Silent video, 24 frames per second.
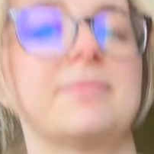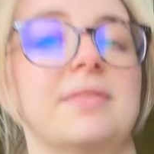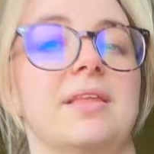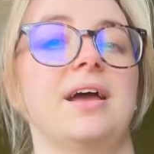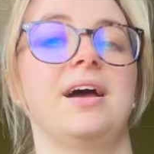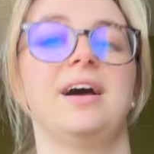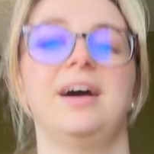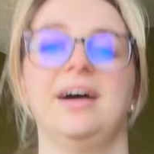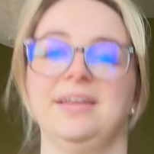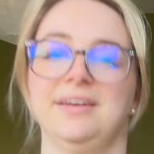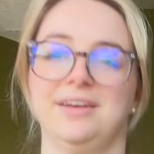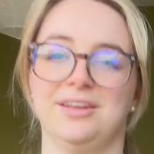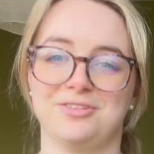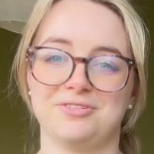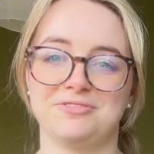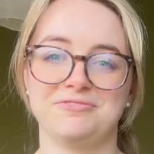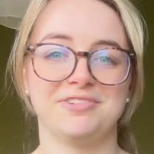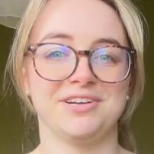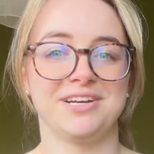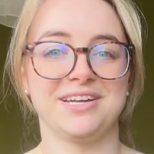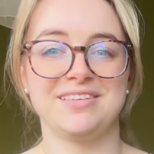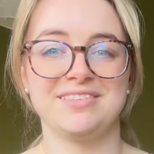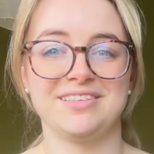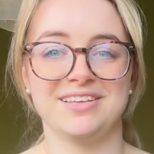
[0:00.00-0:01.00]
Another
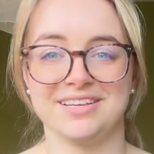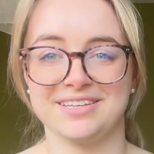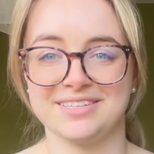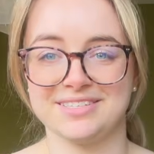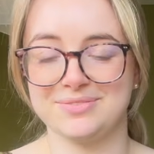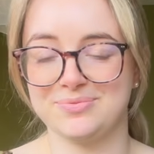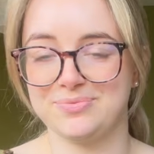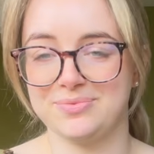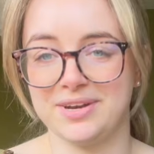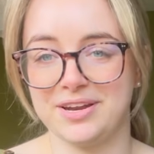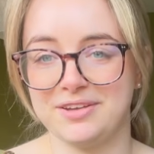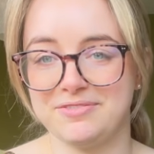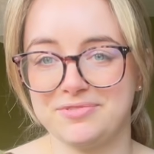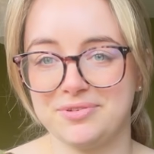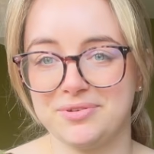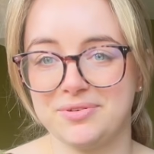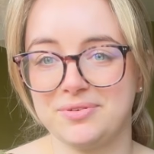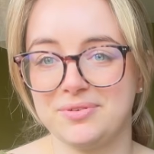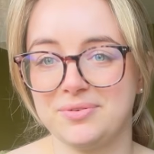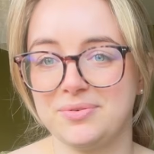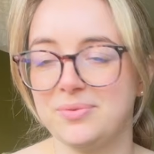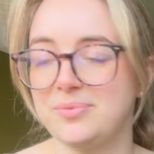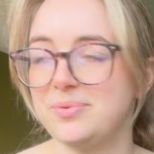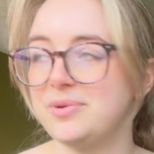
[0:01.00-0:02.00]
funny thing is
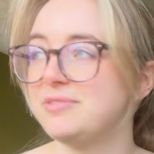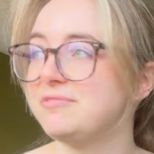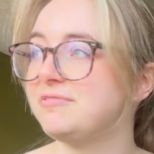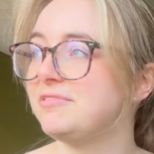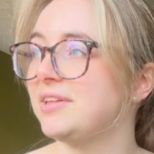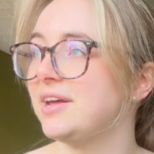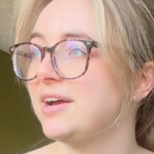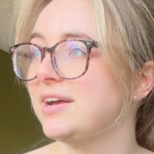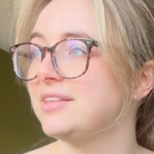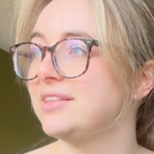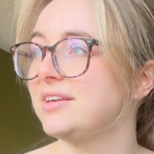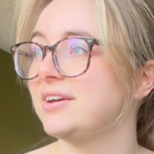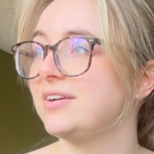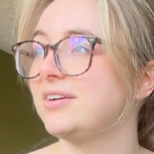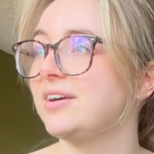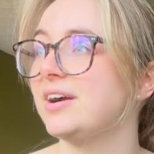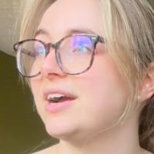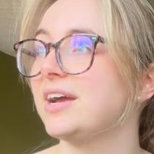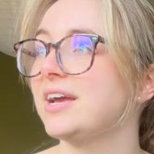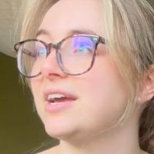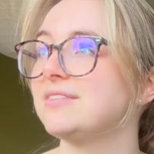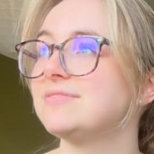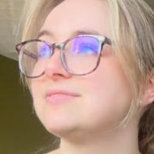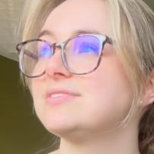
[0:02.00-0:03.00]
whenever we fly there,
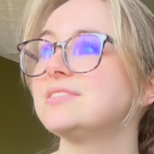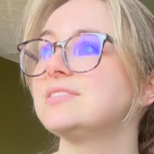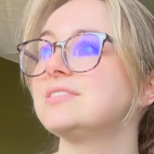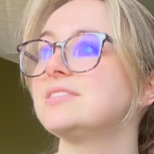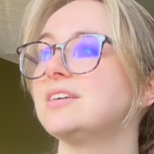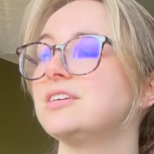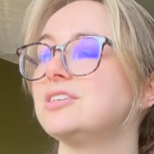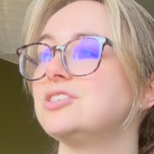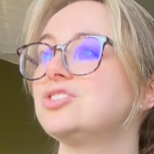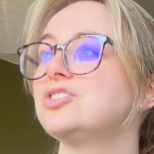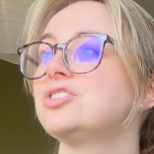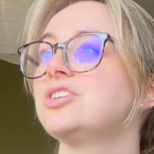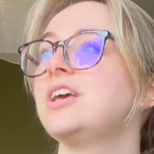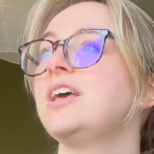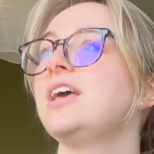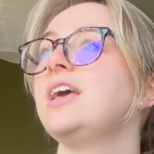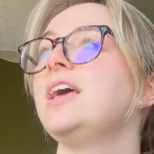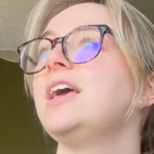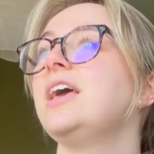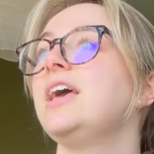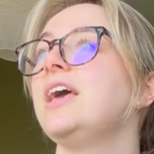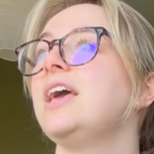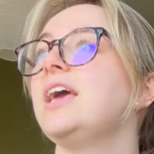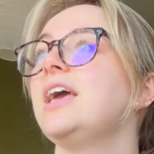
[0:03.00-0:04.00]
I have such
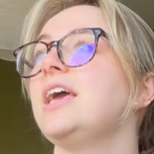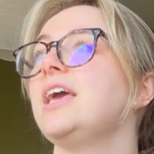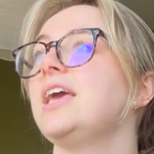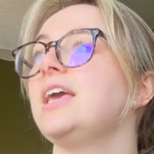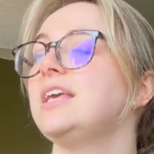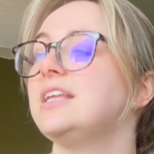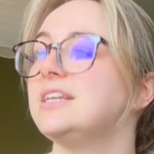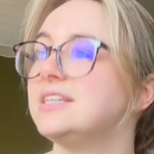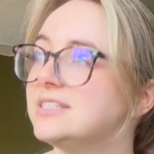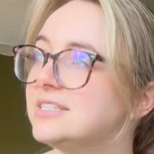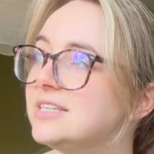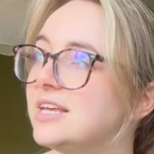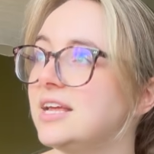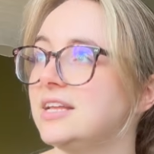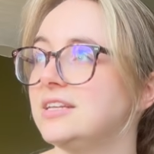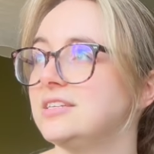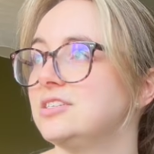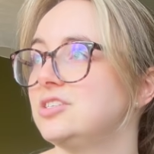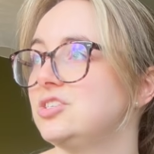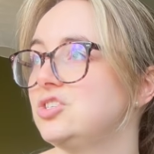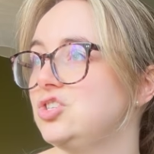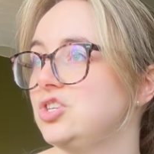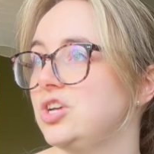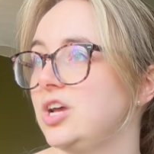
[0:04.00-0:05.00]

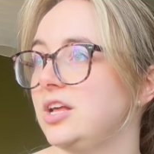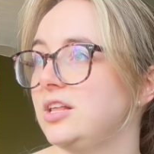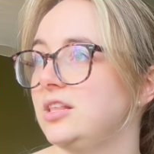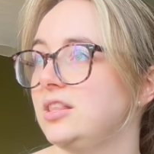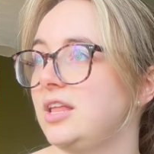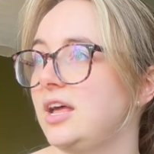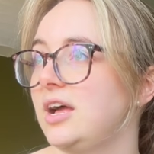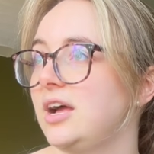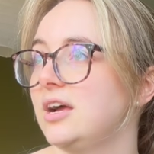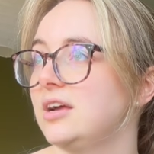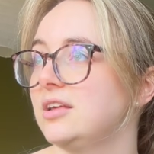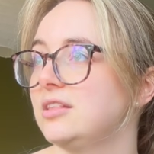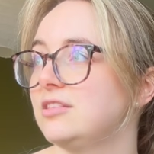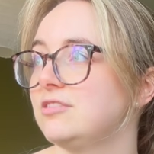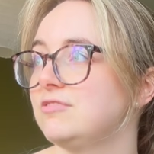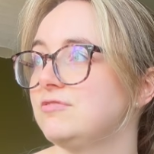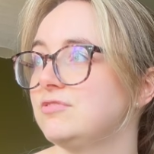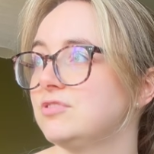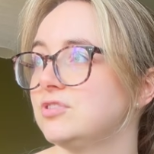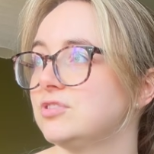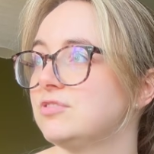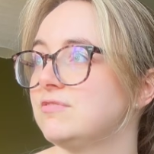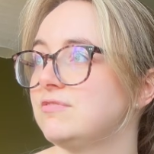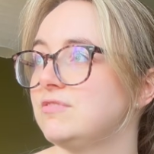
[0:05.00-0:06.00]
intense jet lag the
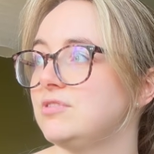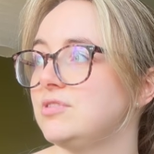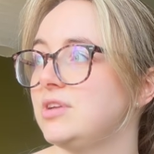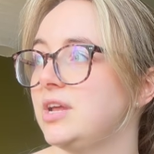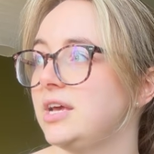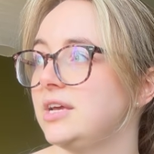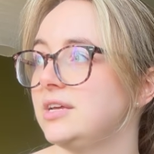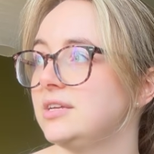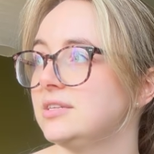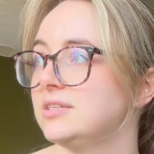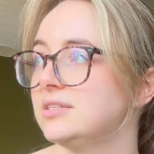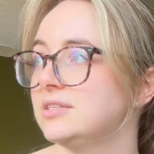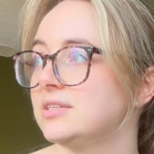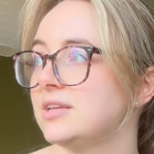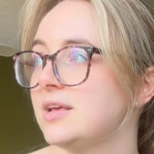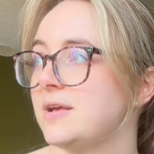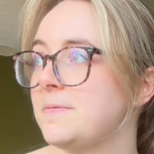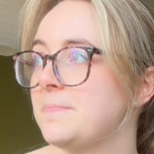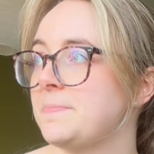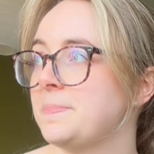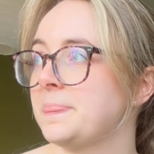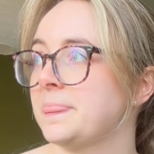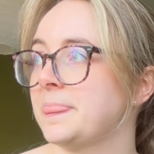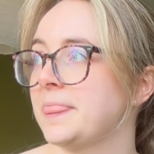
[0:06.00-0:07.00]
first few days
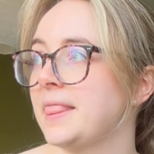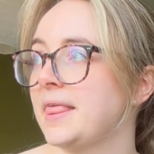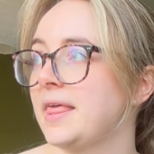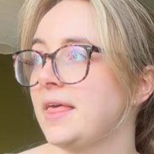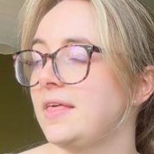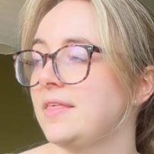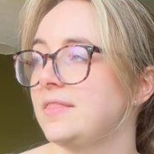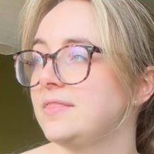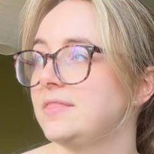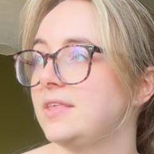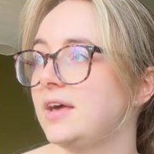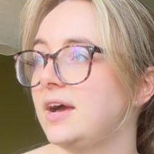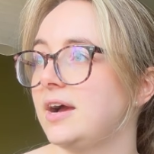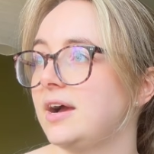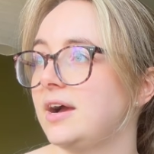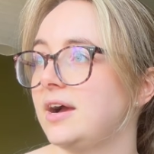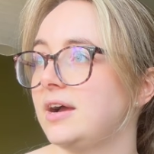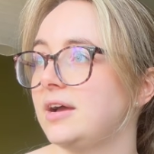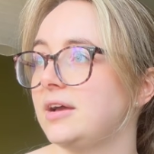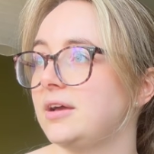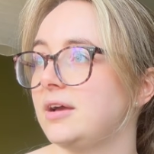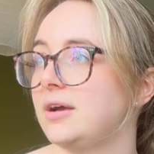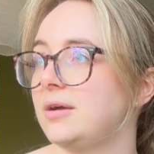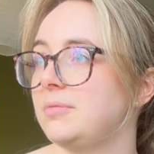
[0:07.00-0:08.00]
that
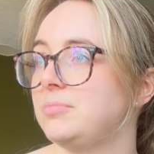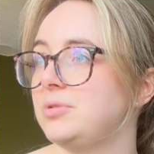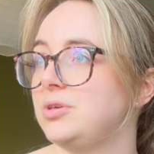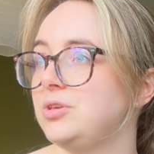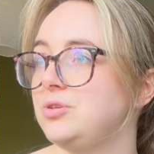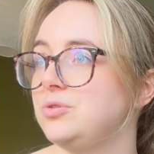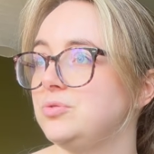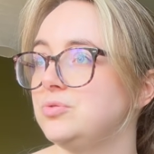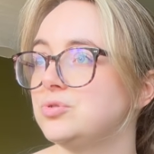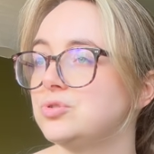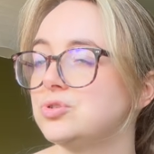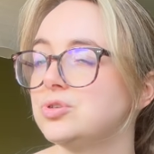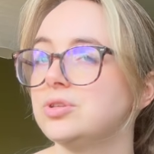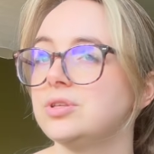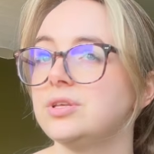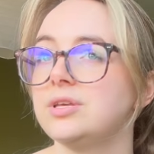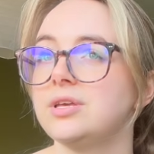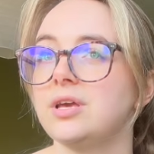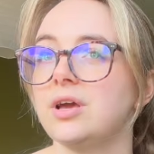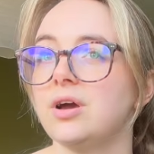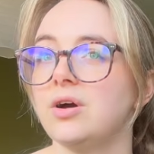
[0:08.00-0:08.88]
I'm usually